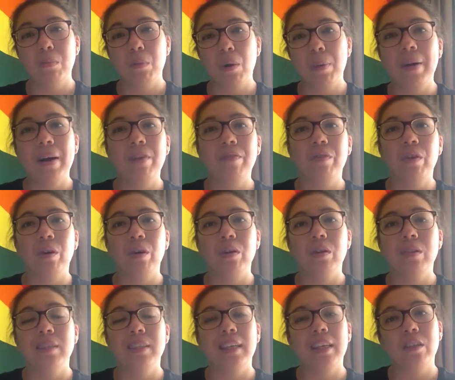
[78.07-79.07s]
mobile
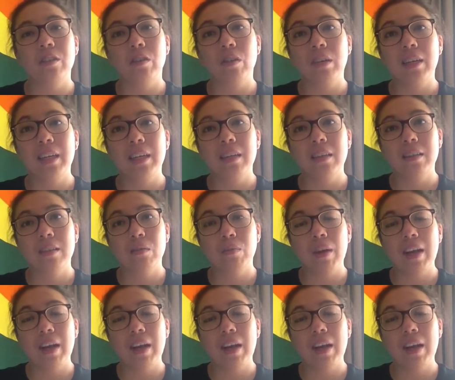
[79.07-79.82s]
phones, electronics,